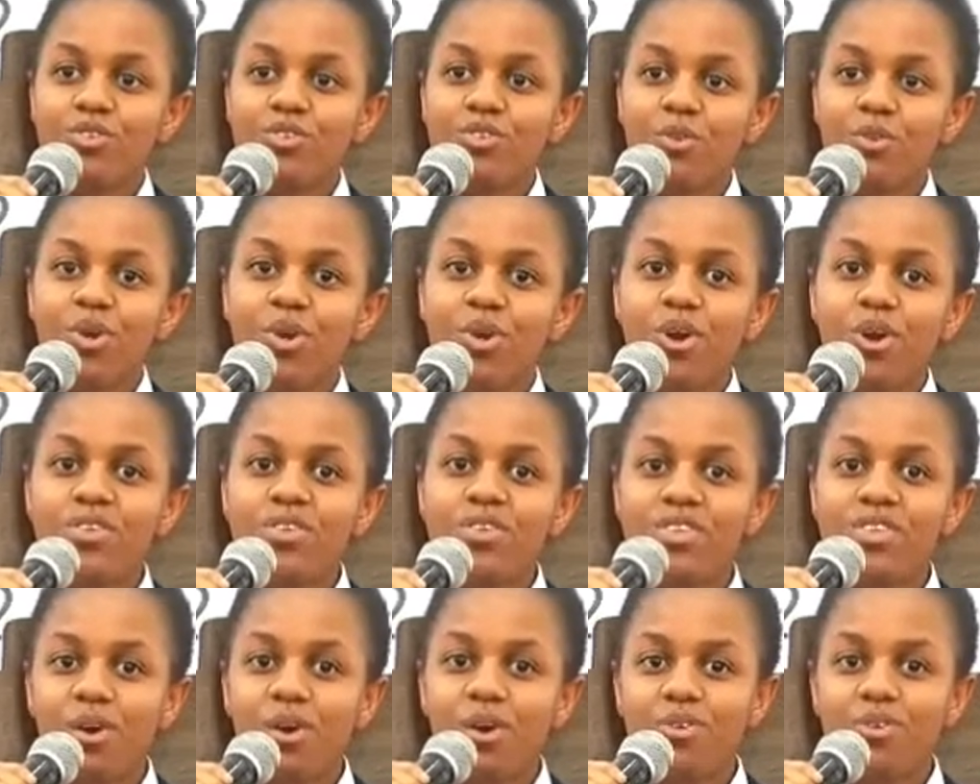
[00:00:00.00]
So
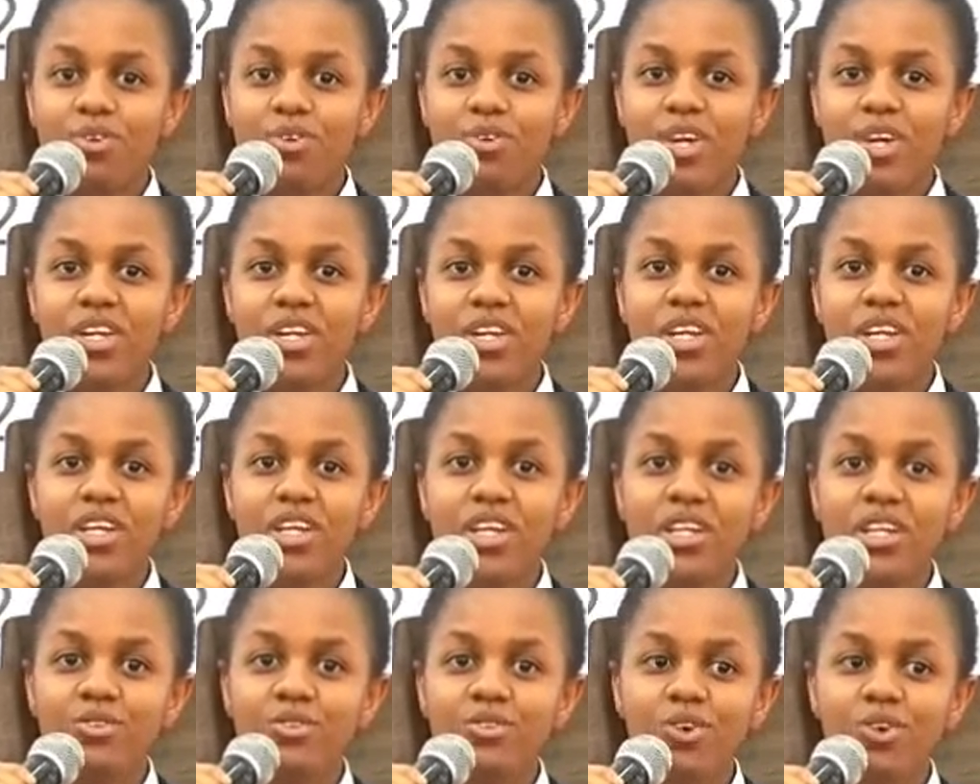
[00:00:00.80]
because I was
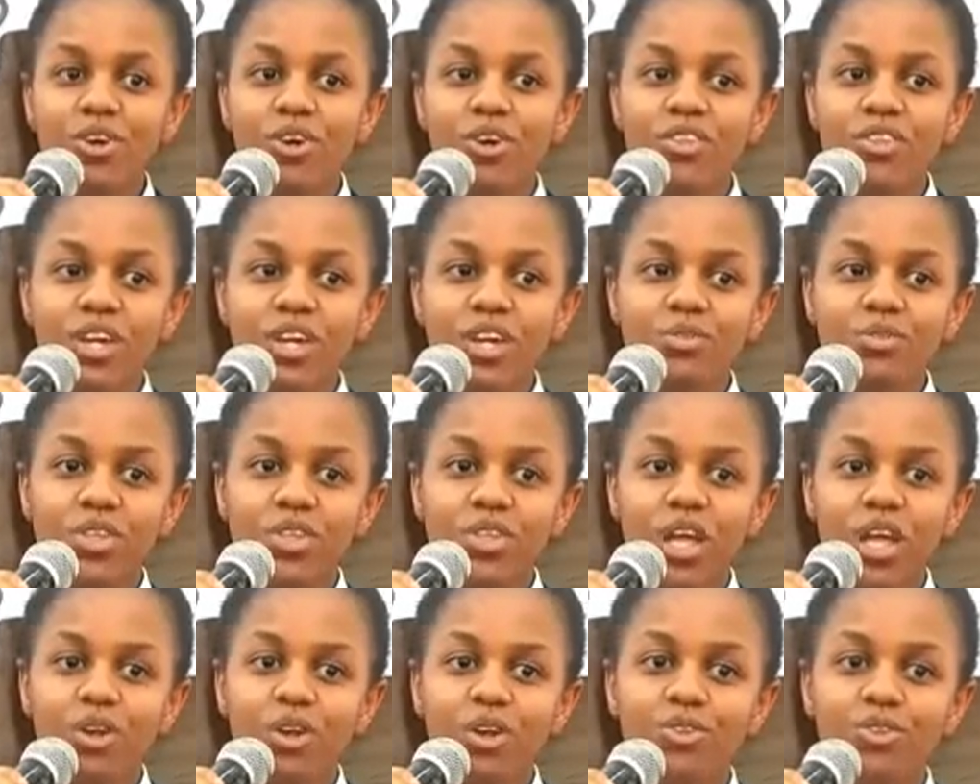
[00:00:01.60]
already into contact
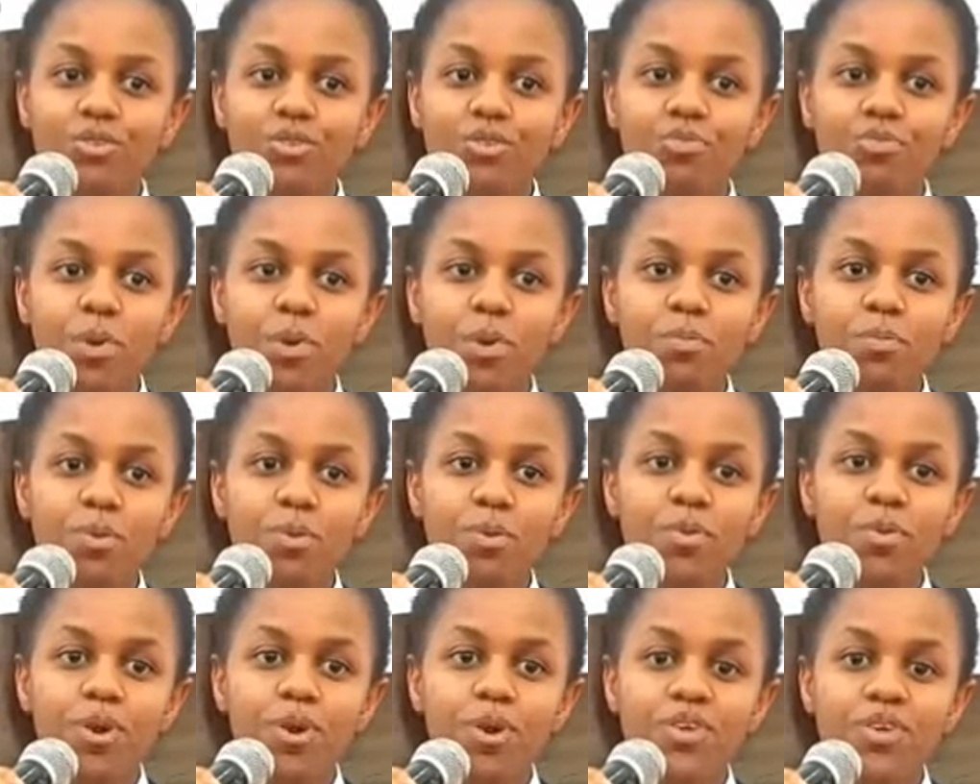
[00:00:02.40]
with a lot of
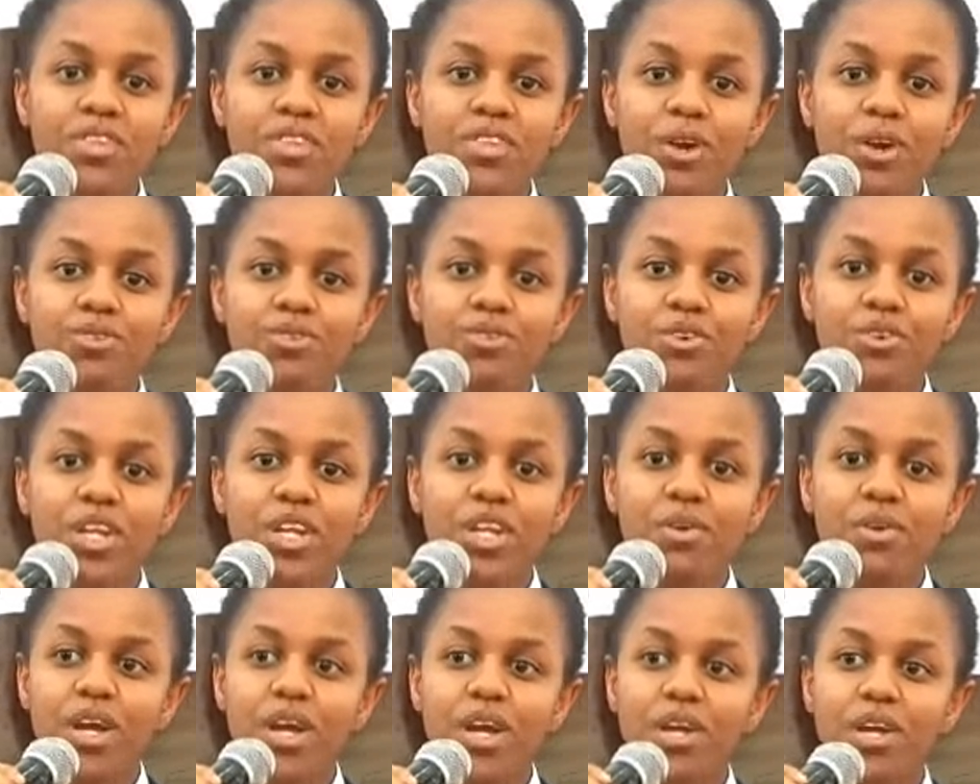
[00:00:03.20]
people, because I was
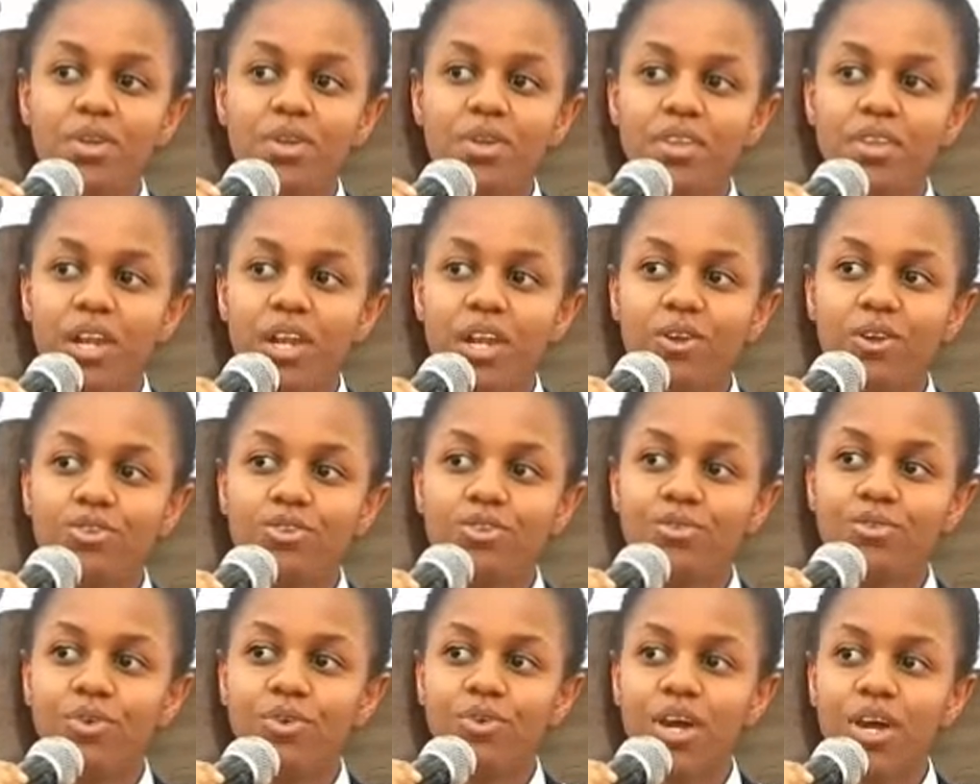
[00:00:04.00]
already working with a
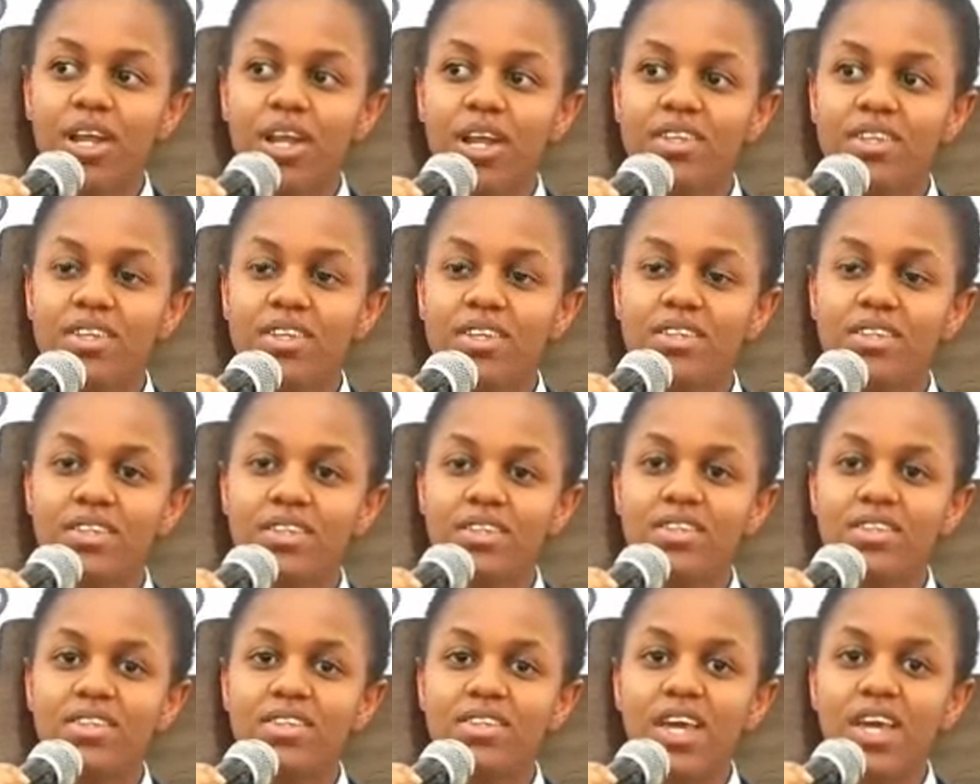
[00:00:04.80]
lot of
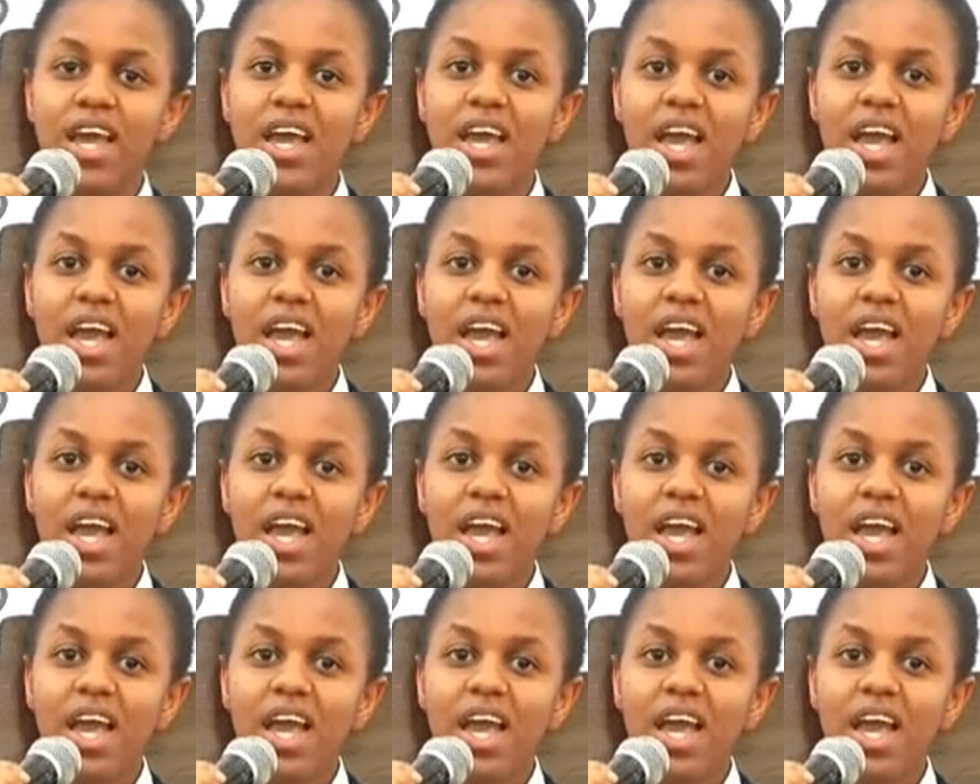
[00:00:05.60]
organizations,